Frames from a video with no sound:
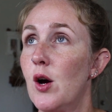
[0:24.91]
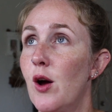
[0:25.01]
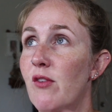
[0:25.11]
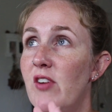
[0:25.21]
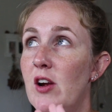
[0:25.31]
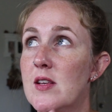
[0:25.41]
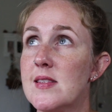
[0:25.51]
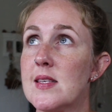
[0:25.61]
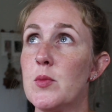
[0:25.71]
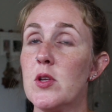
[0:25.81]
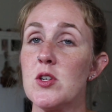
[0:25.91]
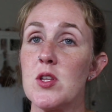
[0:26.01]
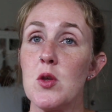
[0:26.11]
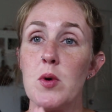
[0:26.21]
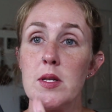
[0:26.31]
are very similar to
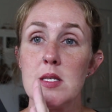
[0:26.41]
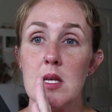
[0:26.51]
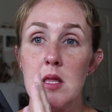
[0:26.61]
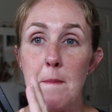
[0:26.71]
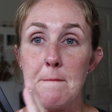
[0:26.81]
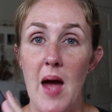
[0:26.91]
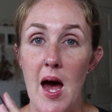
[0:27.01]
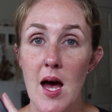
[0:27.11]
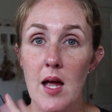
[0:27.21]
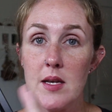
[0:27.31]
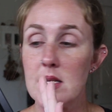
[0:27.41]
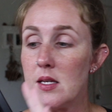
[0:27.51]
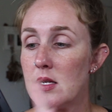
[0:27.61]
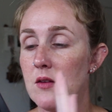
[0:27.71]
the ones in the matte